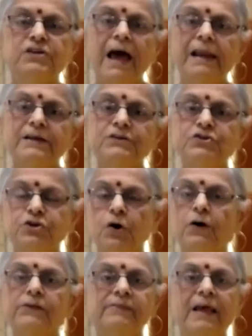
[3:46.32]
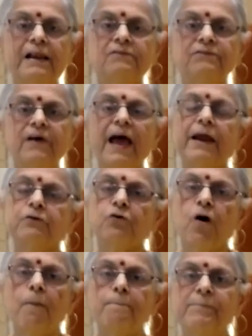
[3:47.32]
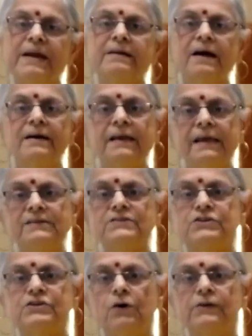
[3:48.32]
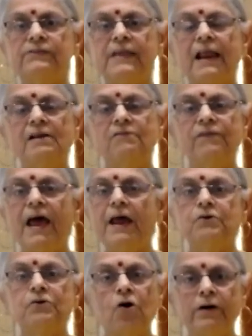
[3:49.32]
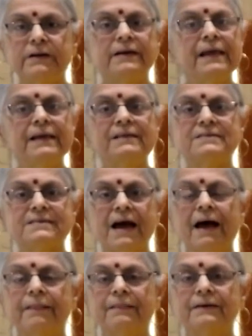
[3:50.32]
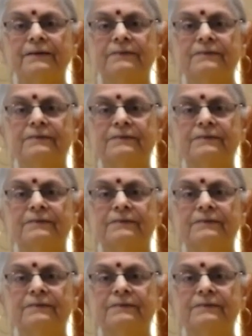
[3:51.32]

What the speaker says: Challenge yourself and compete against yourself and not against others.